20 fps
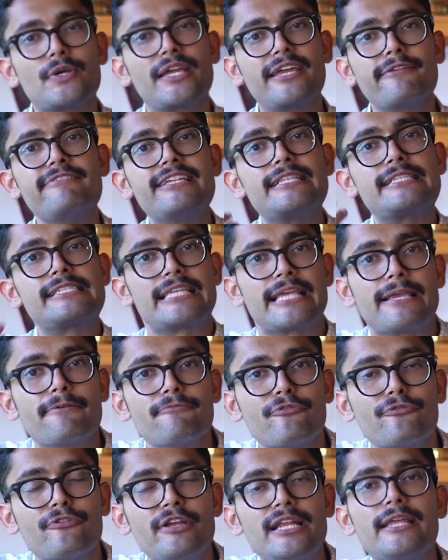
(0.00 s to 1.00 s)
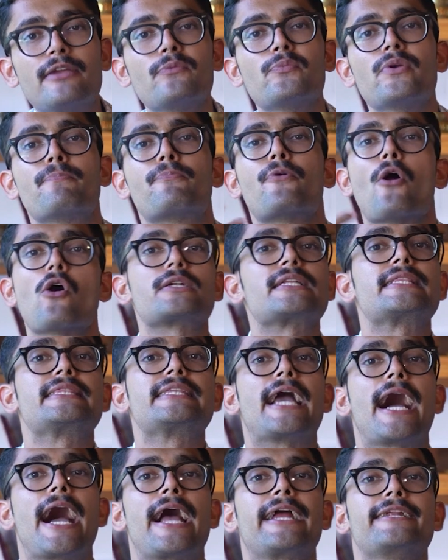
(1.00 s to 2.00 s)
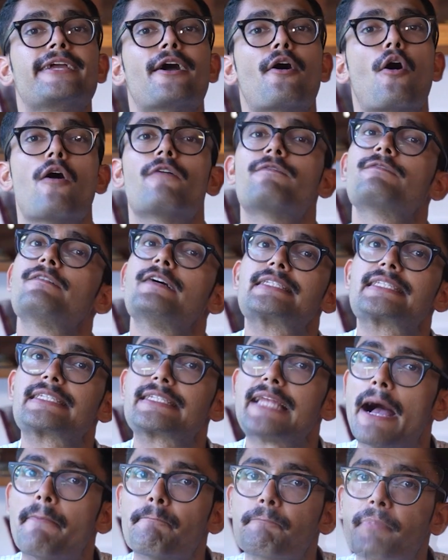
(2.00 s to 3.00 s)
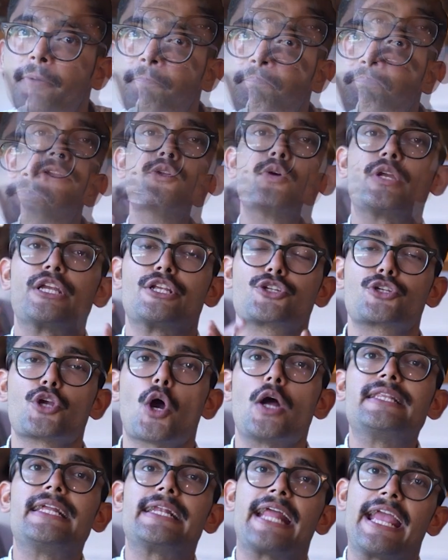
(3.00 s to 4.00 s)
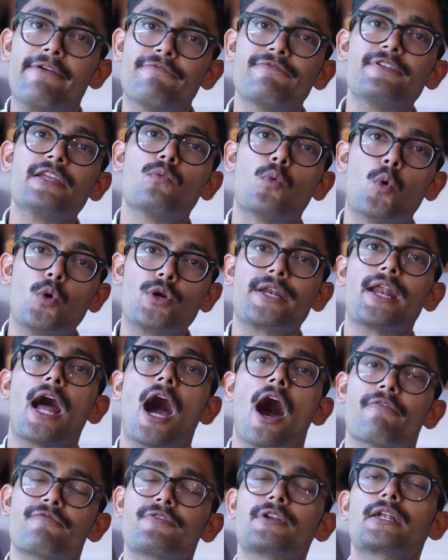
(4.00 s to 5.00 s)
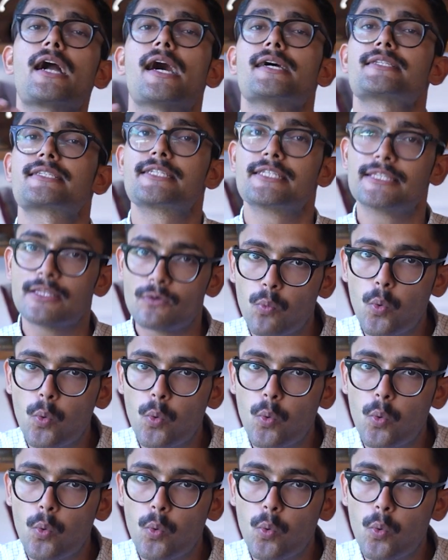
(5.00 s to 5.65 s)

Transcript: To give that same feeling, we brought in the idea of stamp. You know, ensure that every voter after casting the